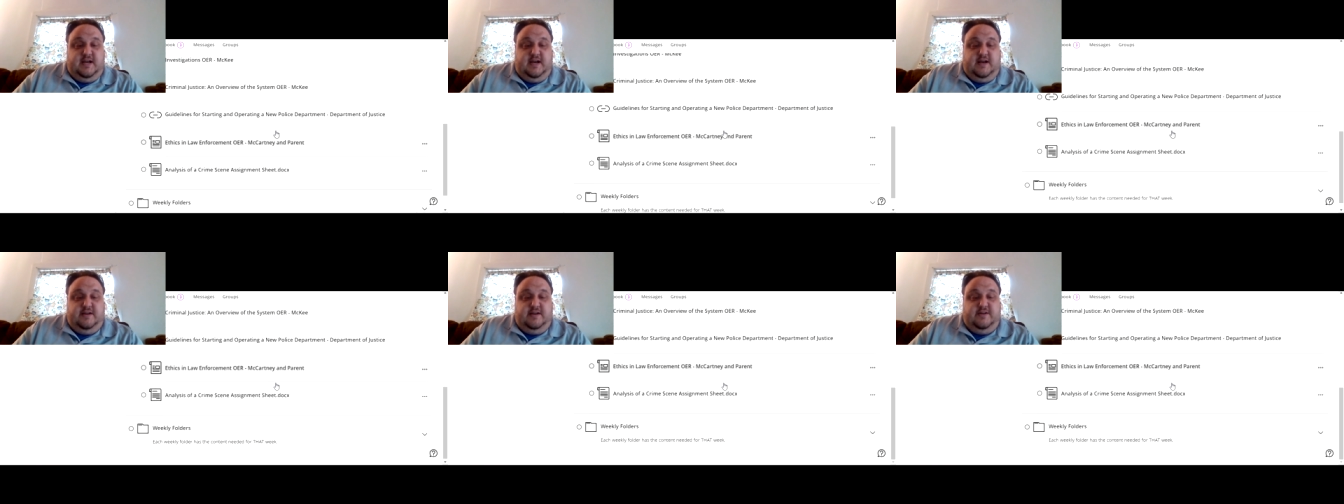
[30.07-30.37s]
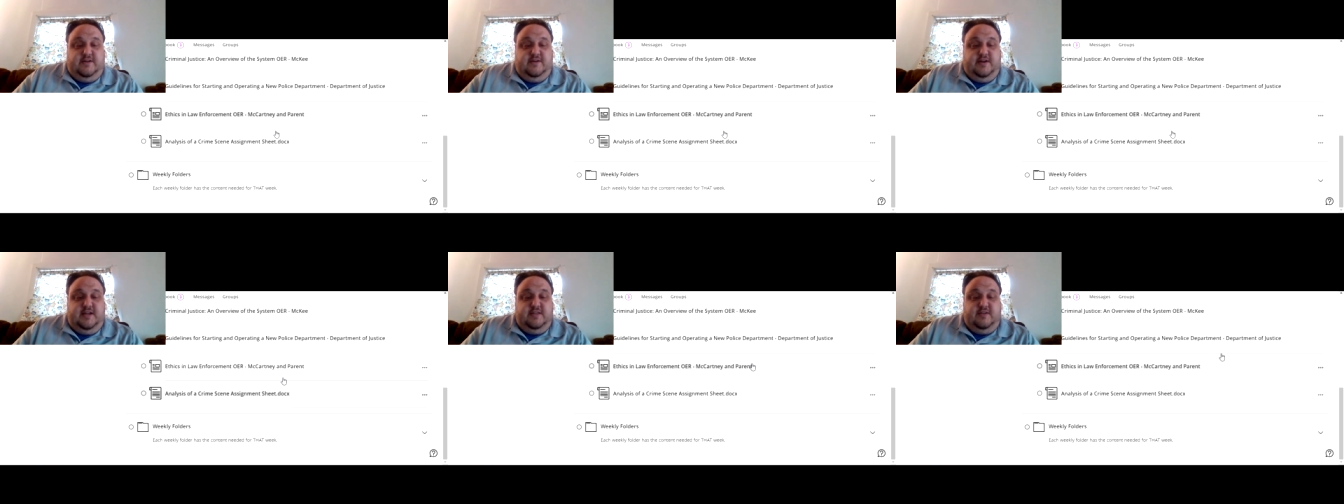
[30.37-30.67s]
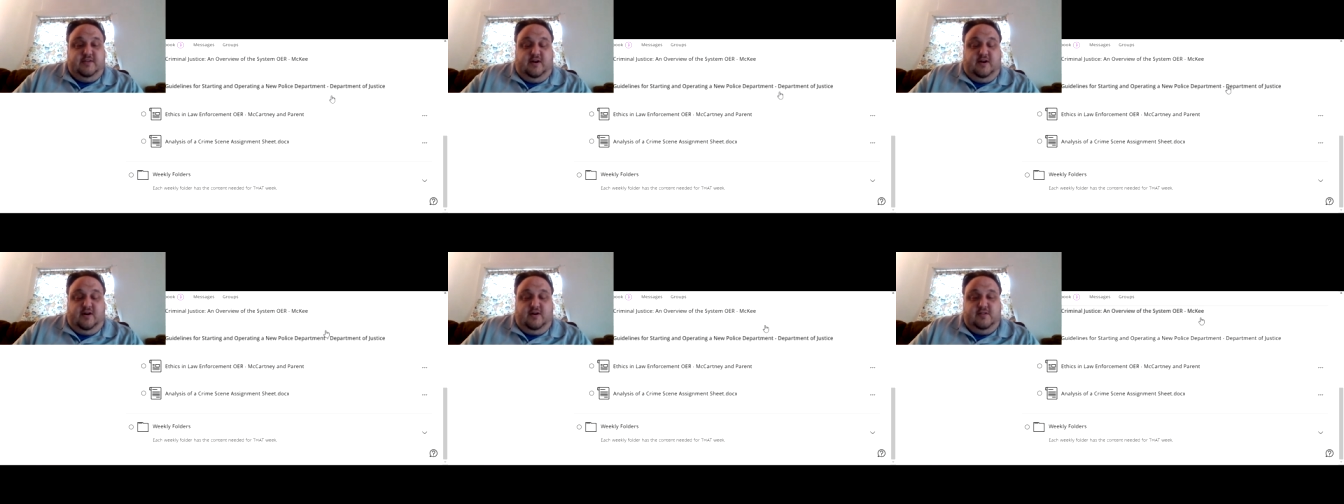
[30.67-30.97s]

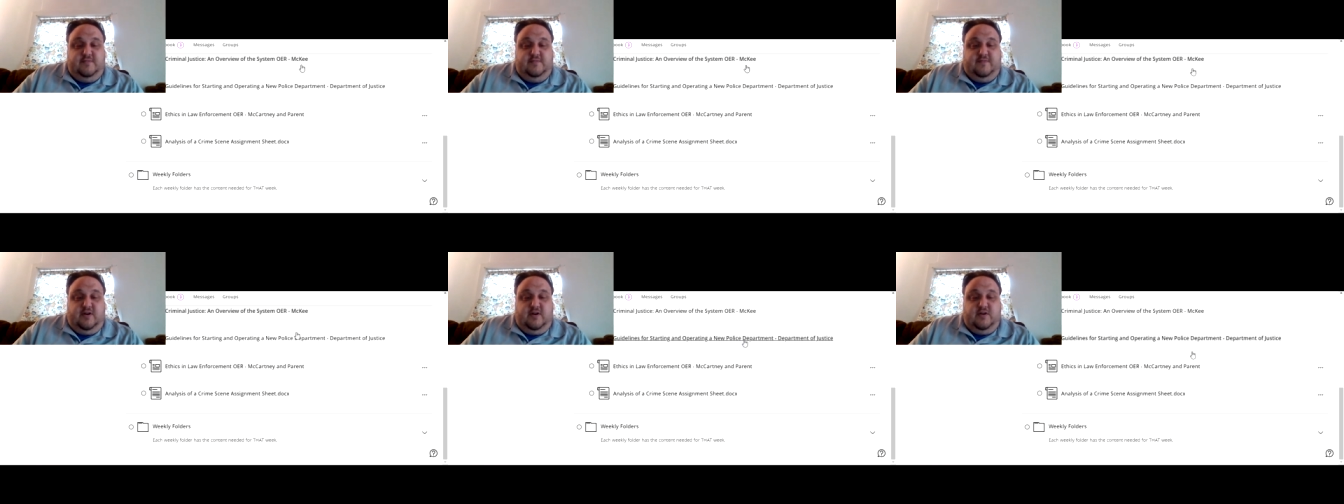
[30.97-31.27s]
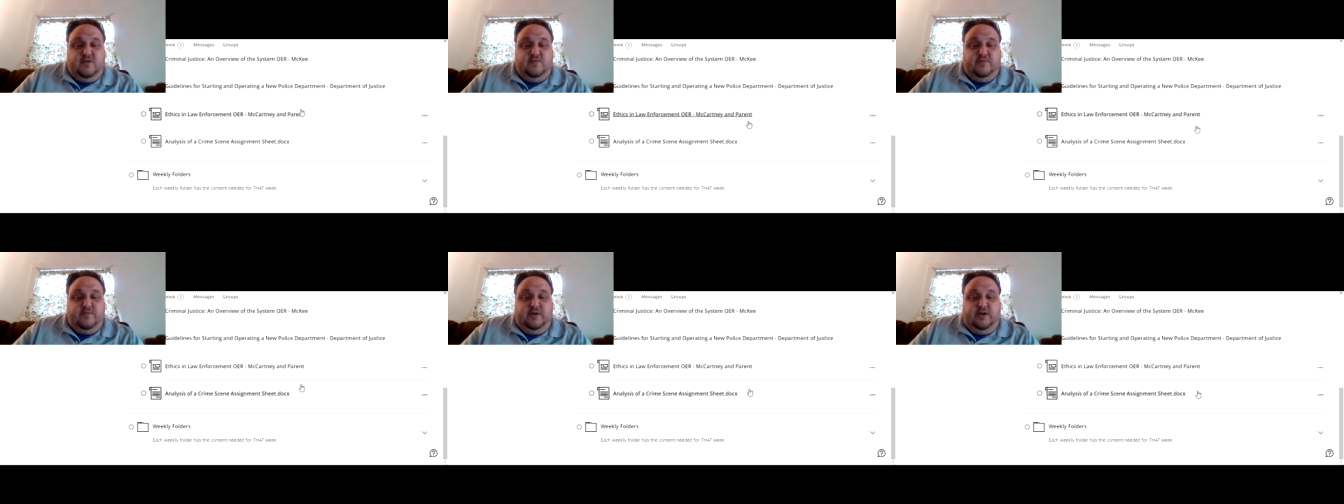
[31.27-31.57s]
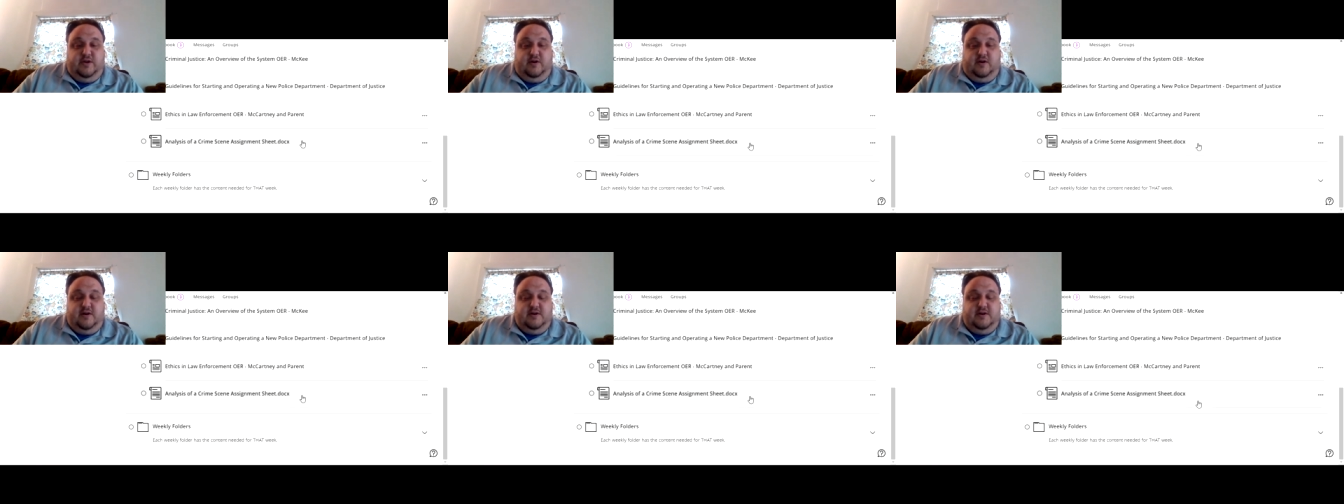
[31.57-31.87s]
underneath all of our
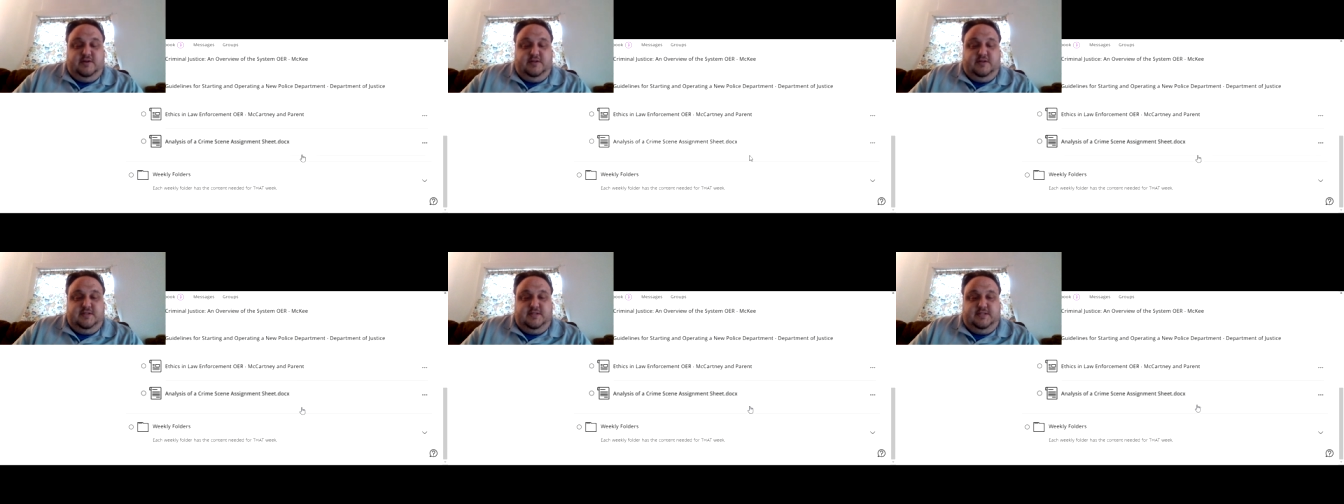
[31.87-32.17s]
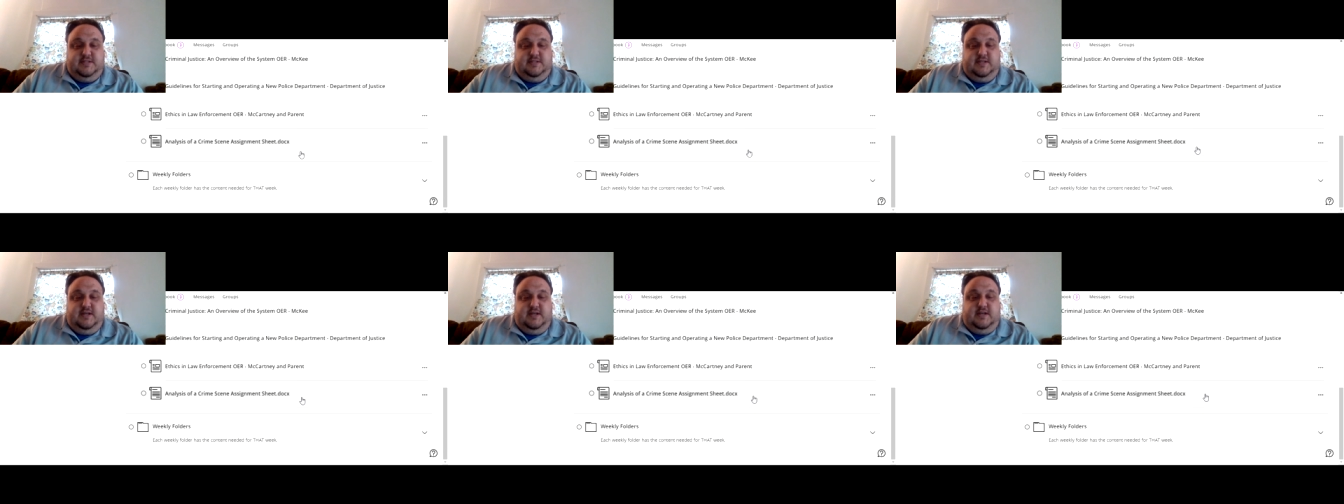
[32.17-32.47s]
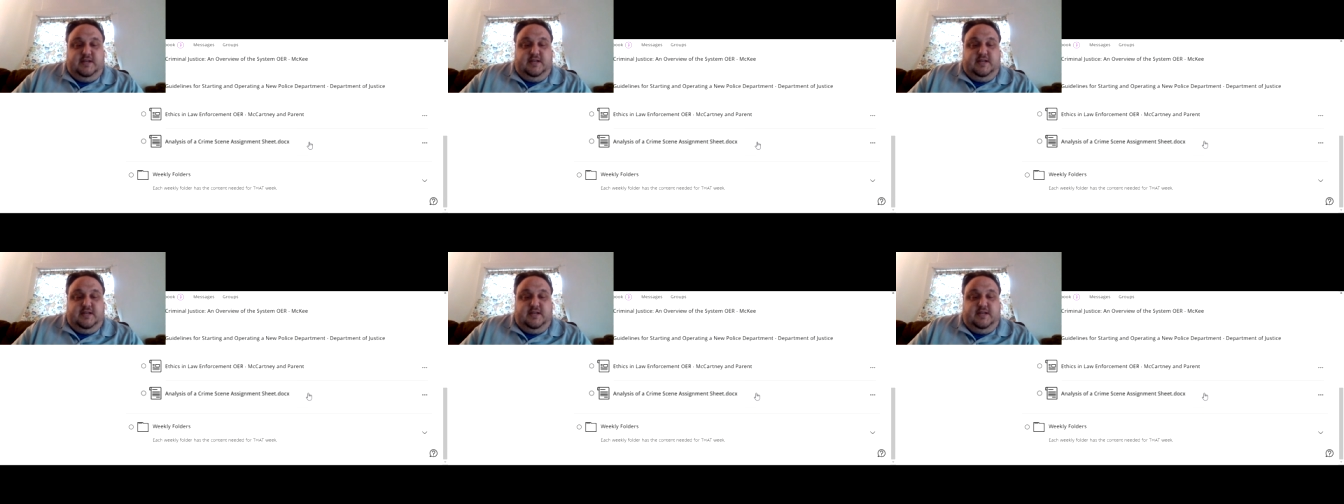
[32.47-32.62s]
OERs